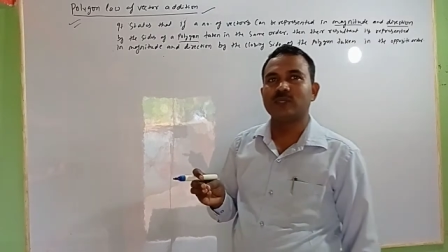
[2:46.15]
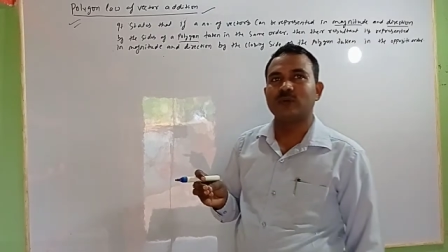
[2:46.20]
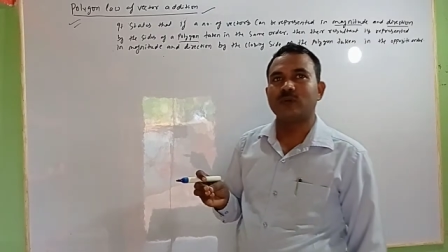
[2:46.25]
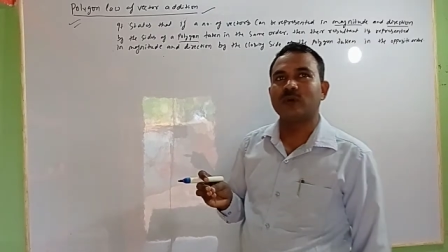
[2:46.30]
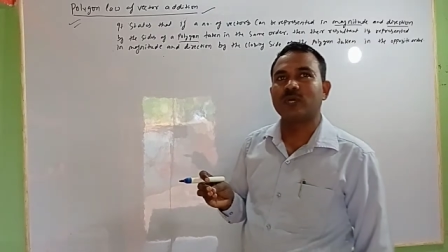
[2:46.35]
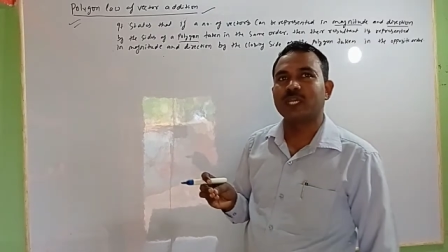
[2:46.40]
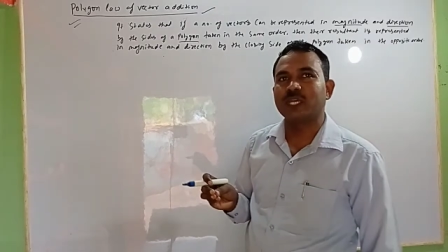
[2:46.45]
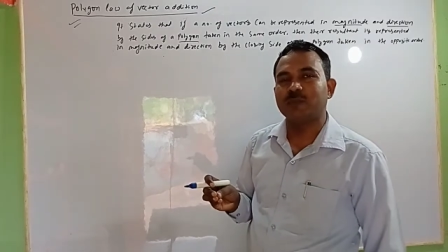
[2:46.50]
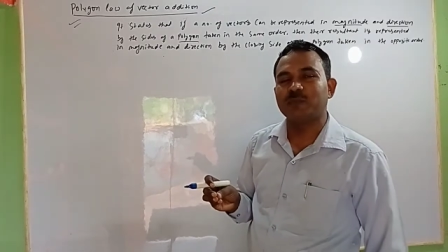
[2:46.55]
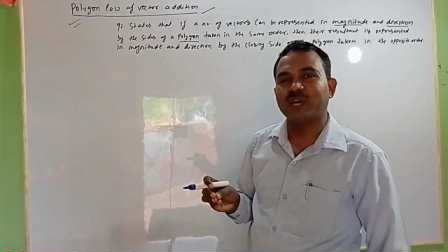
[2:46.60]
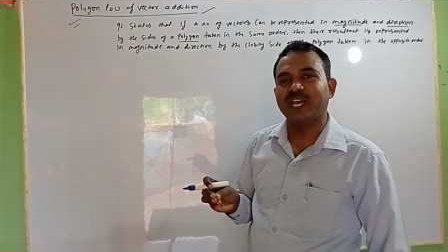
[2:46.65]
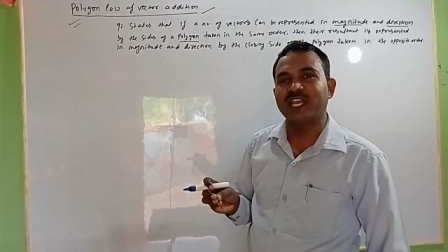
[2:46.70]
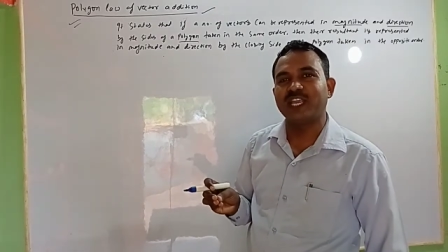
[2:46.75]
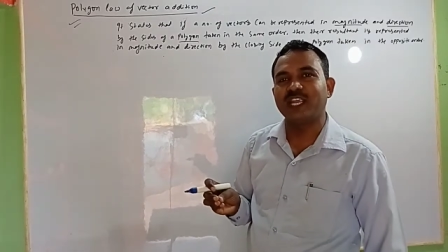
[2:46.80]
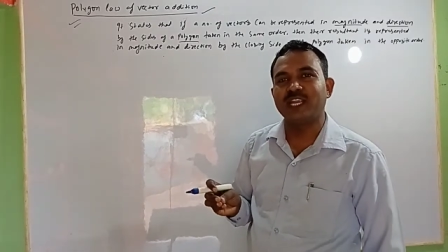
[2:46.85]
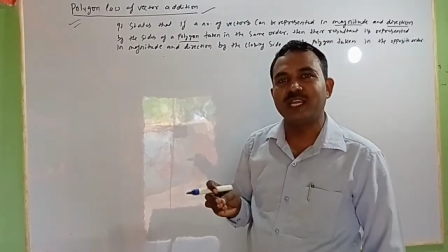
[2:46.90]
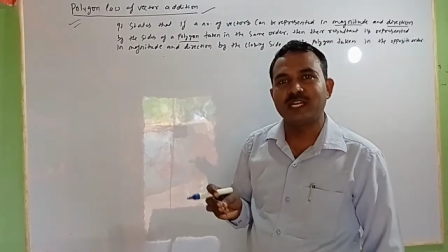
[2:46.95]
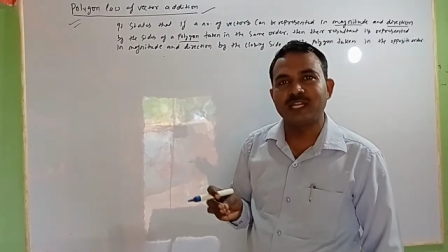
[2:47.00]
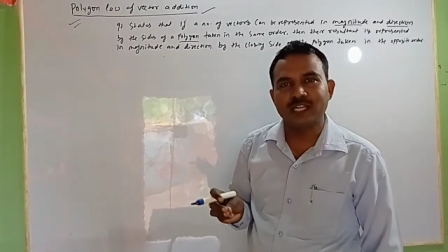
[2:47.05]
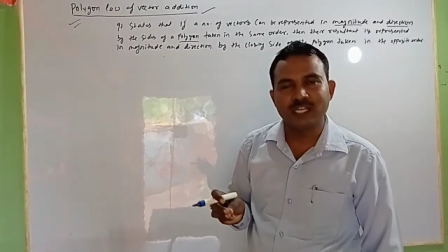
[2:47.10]
by
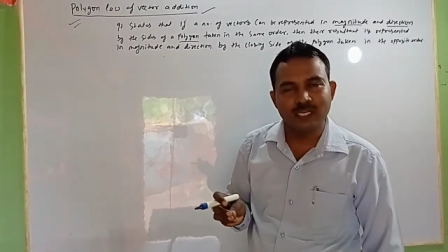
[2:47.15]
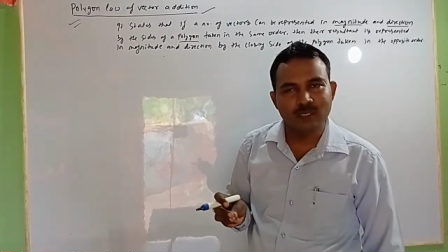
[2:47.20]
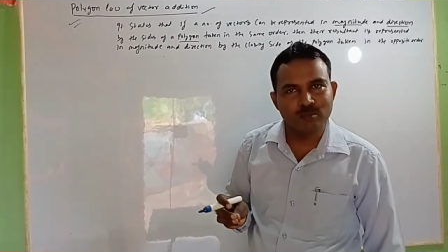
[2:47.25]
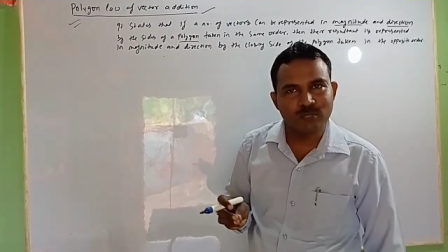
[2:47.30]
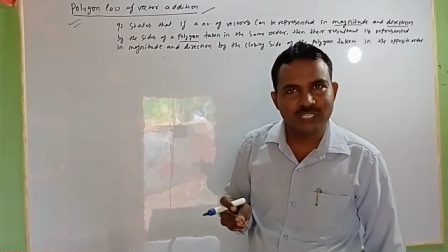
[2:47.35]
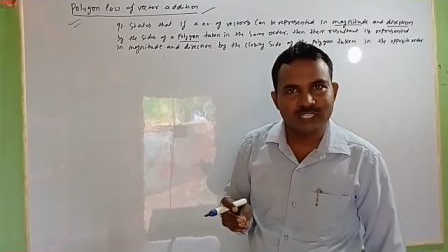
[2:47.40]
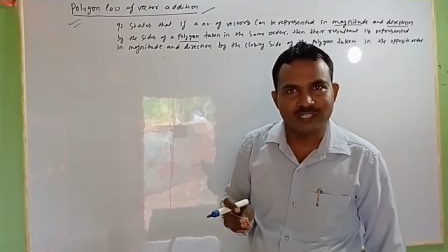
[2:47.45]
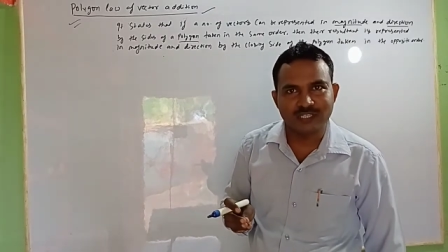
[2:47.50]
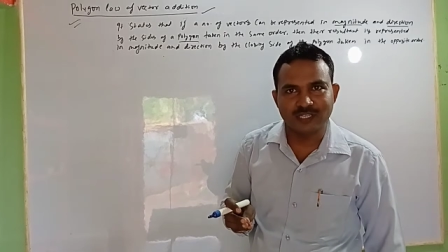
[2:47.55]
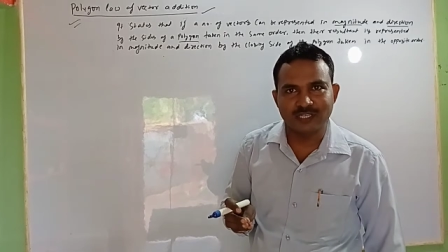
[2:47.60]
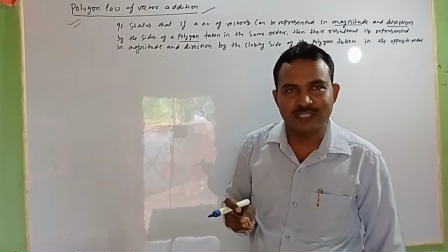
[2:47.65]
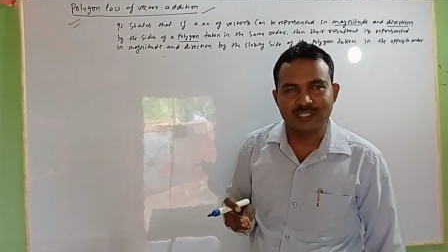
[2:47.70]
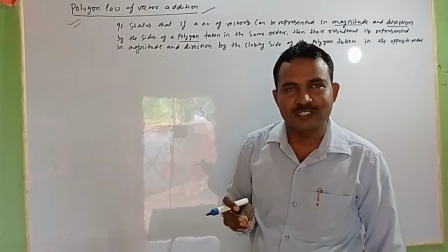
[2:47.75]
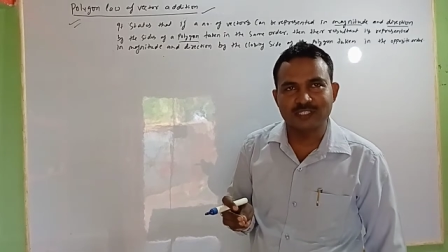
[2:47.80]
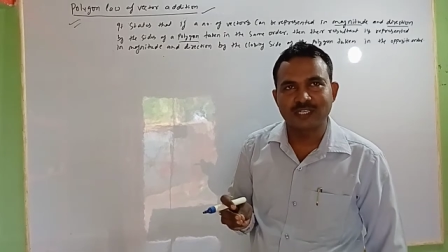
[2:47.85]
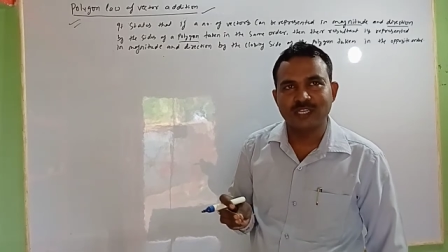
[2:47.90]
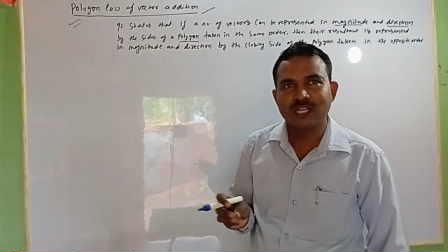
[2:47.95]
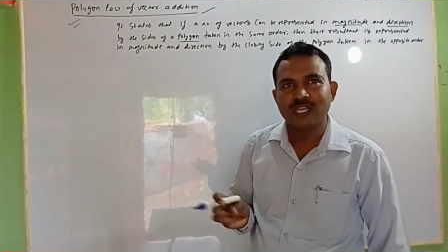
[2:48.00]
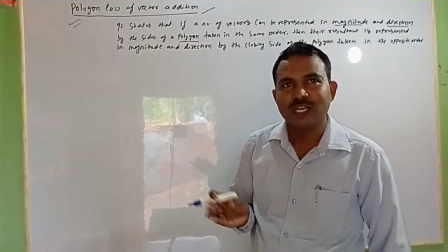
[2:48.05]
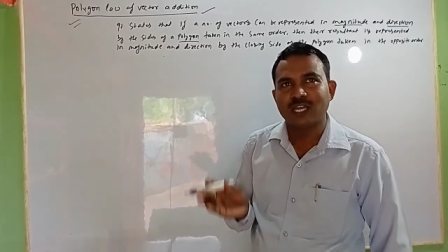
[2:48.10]
head tail
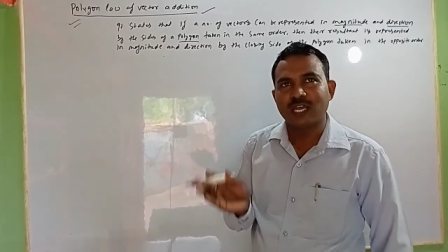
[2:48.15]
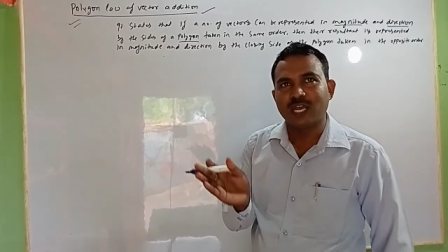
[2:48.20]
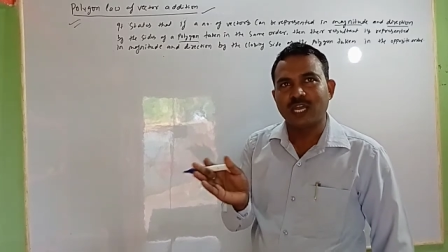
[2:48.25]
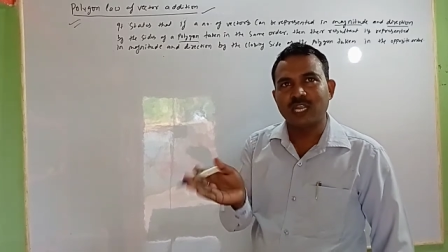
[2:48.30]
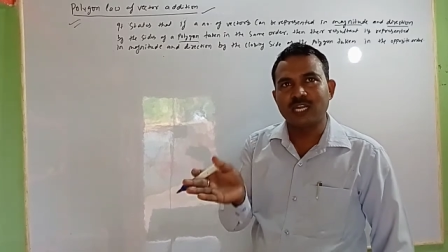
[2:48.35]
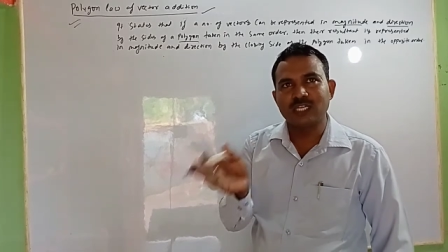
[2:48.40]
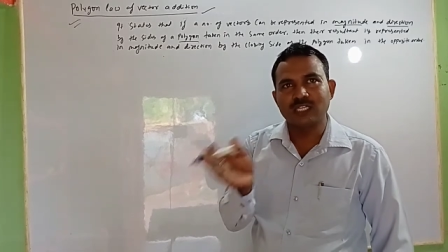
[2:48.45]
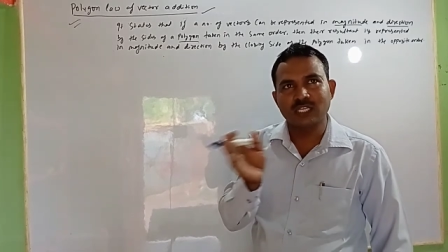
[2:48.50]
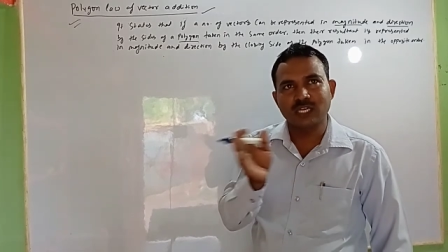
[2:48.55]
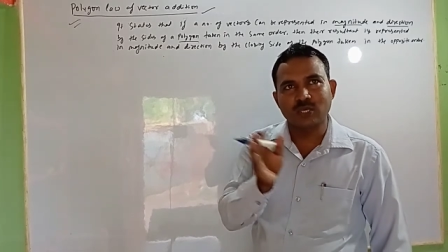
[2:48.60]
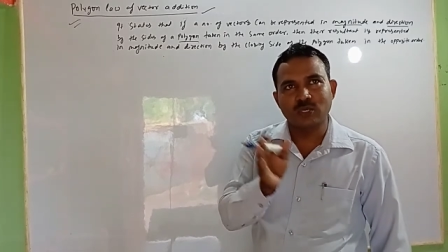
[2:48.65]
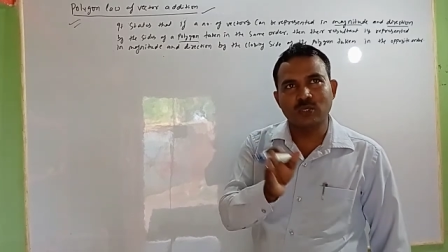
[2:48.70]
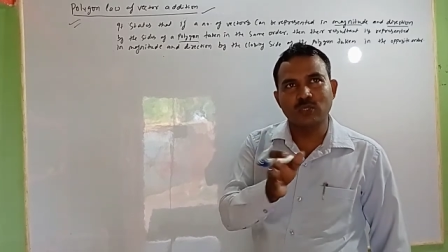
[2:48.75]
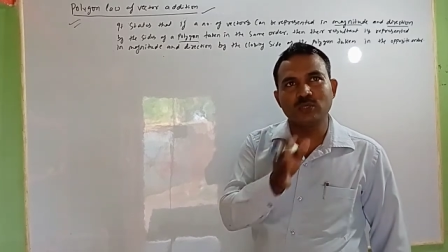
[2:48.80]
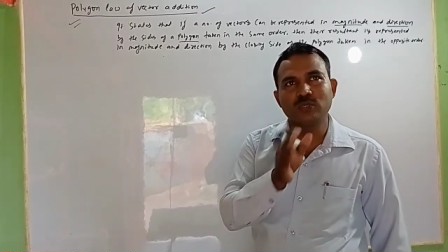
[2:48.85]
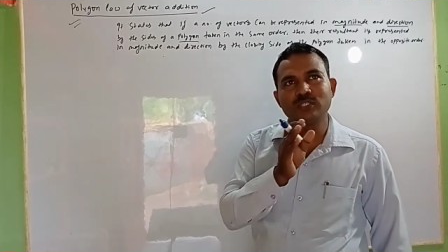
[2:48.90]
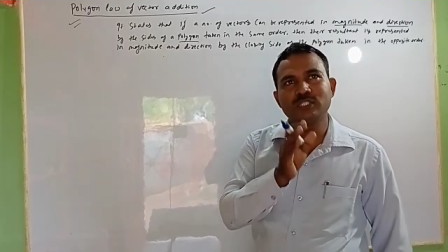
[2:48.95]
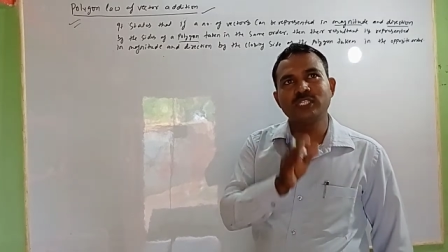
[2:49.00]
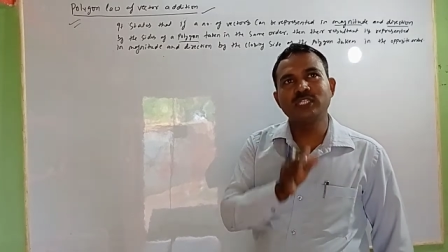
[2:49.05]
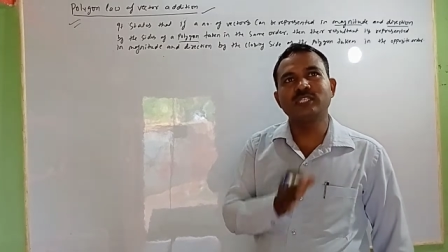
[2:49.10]
methods, and the
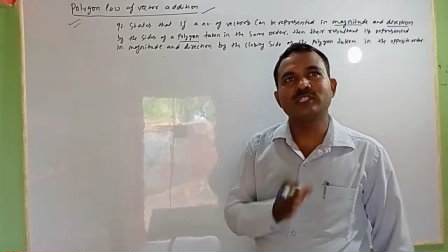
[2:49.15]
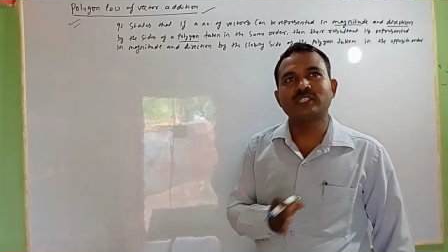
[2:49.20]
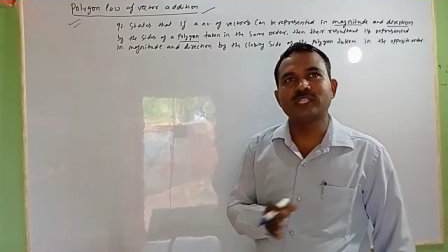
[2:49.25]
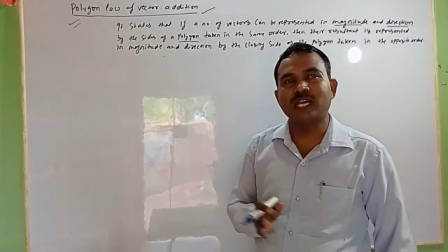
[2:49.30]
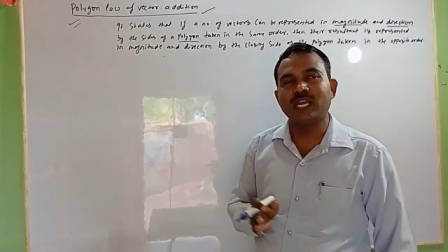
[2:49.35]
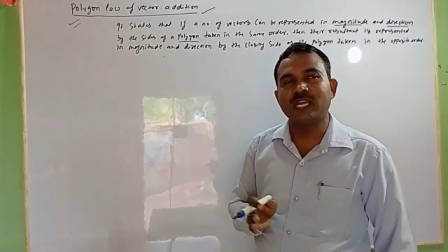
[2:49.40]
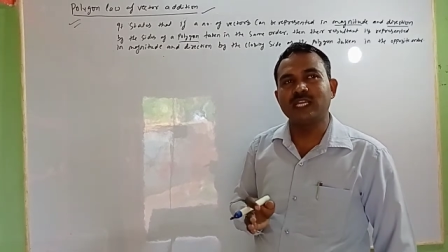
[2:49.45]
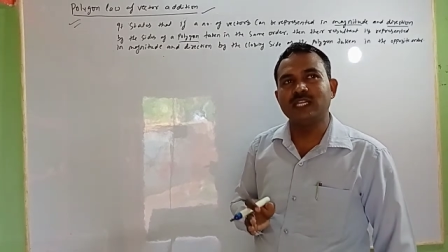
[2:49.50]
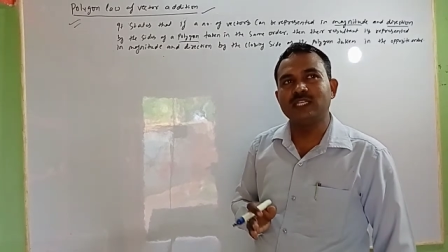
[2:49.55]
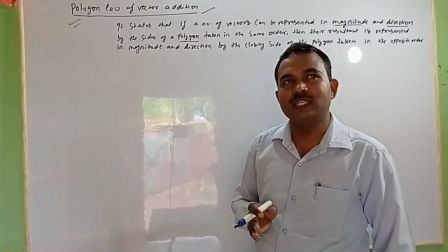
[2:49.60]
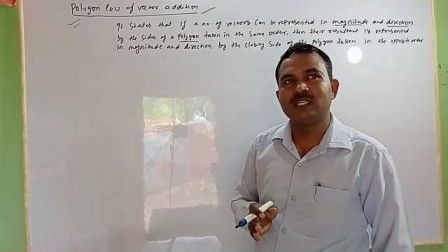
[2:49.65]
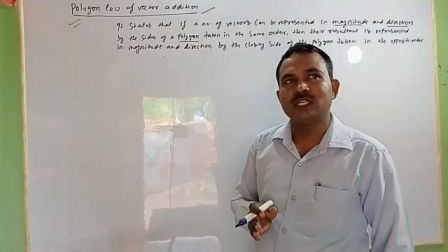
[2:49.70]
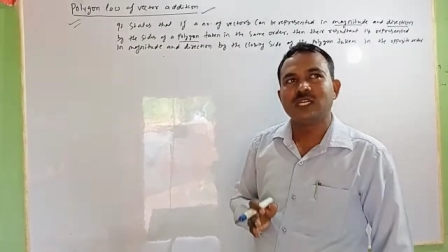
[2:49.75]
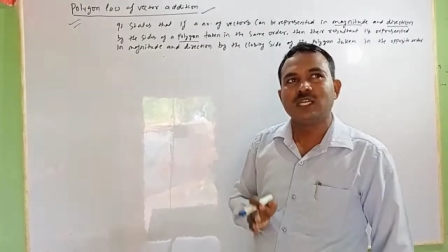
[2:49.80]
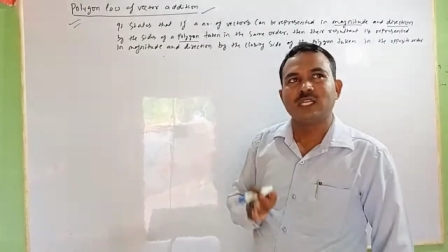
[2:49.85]
closing side,